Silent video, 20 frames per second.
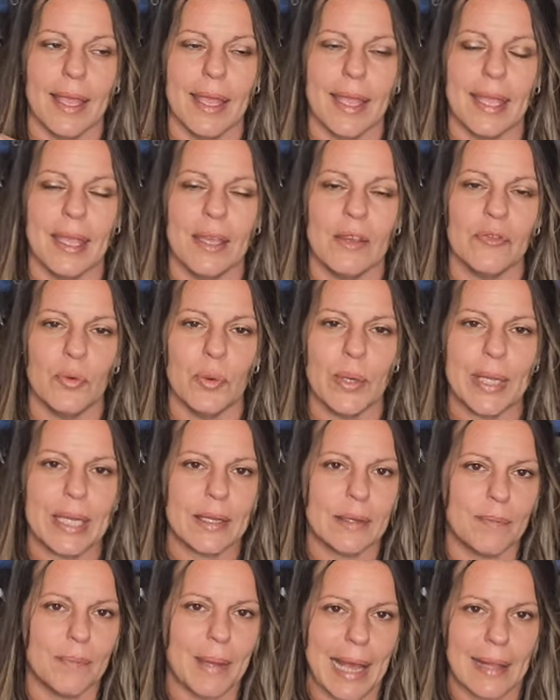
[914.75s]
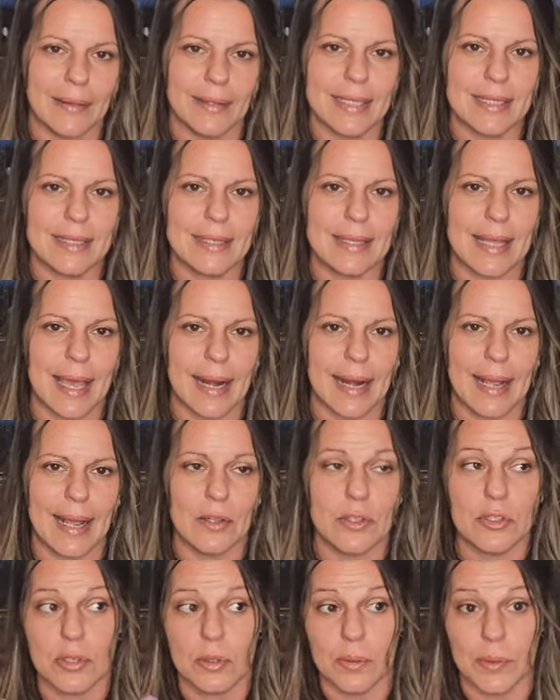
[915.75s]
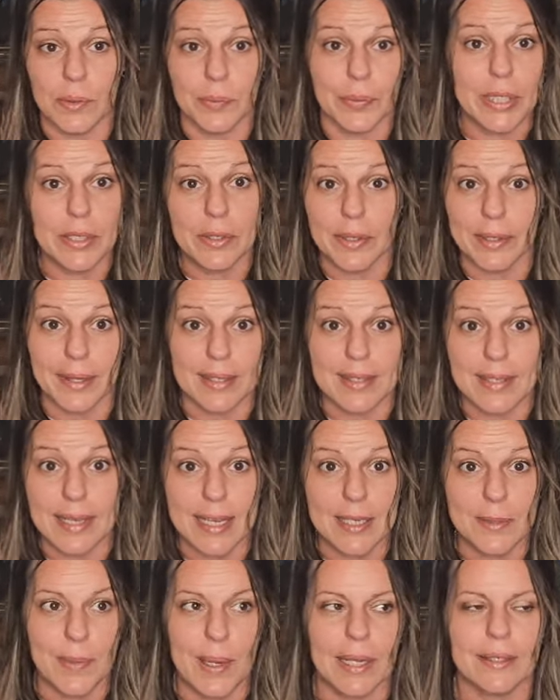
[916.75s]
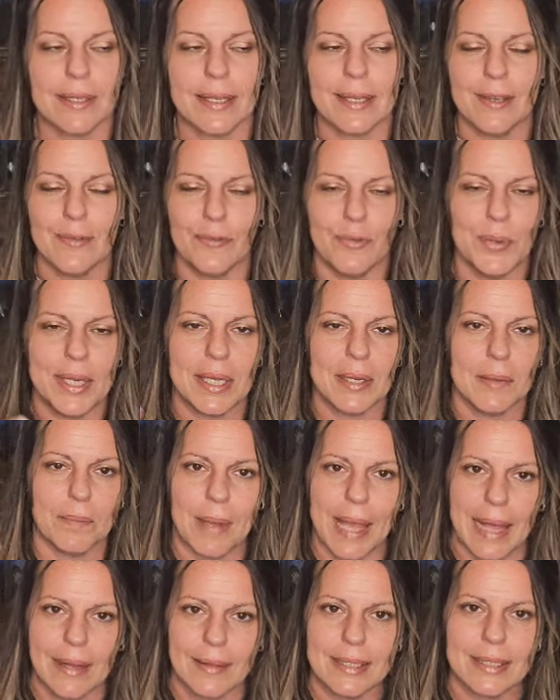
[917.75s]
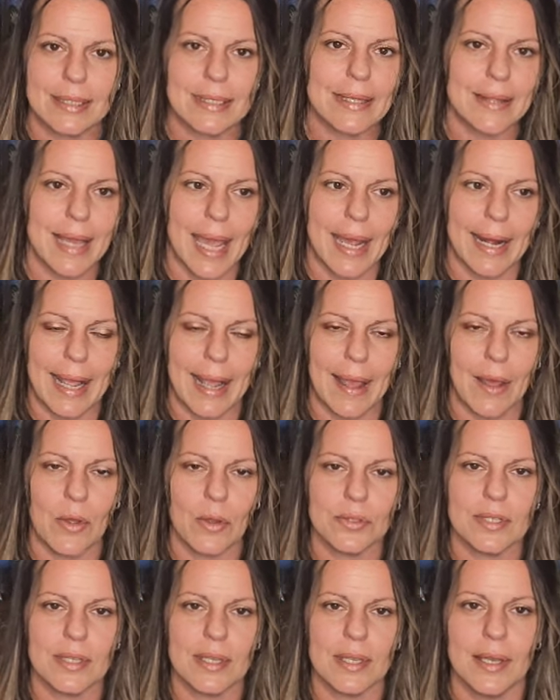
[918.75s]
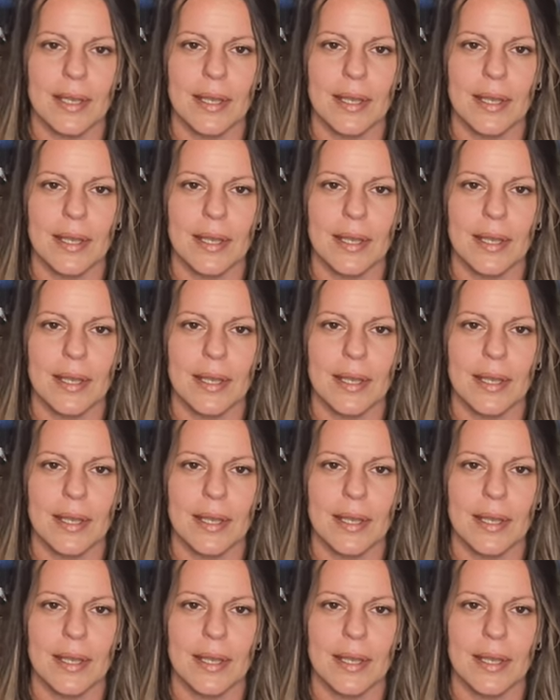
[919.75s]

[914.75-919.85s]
If we could balance that out, so what do we do in this aspect? If we could balance that out,